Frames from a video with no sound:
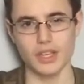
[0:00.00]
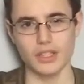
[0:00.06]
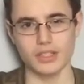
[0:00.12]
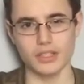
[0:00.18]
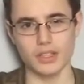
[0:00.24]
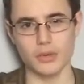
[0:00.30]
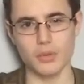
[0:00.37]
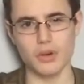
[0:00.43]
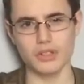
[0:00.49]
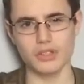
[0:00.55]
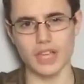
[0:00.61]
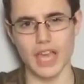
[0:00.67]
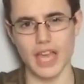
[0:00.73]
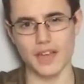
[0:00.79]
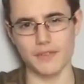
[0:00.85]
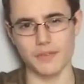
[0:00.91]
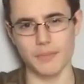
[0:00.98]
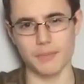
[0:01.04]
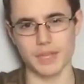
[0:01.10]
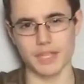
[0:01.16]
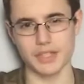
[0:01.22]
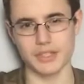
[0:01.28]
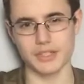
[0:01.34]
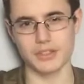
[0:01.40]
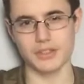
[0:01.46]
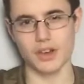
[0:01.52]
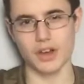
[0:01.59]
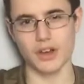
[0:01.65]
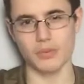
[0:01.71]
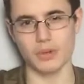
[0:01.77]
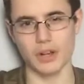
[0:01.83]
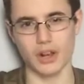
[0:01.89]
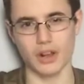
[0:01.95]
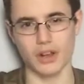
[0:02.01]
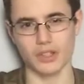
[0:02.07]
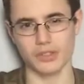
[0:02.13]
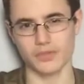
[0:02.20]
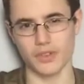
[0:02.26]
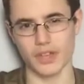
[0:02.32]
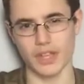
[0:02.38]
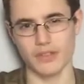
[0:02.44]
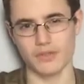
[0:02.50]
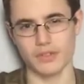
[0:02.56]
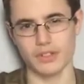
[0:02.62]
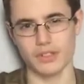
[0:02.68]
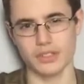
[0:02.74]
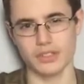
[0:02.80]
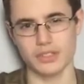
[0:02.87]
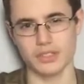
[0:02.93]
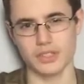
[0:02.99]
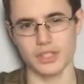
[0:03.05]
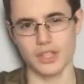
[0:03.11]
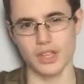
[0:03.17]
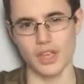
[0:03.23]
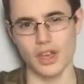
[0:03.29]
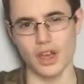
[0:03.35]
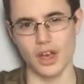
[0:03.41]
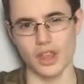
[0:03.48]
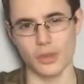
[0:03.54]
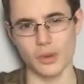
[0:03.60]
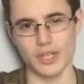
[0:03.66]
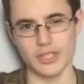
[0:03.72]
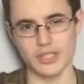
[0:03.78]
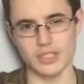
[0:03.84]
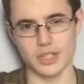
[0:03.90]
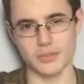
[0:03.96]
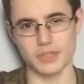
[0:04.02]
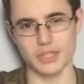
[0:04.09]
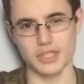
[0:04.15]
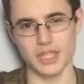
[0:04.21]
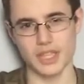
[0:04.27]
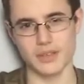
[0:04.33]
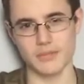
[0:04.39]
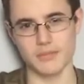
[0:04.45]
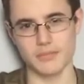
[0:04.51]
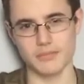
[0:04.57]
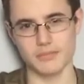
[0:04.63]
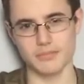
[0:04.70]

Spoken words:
So the ones I haven't been to that I would class favourites are the West Somerset.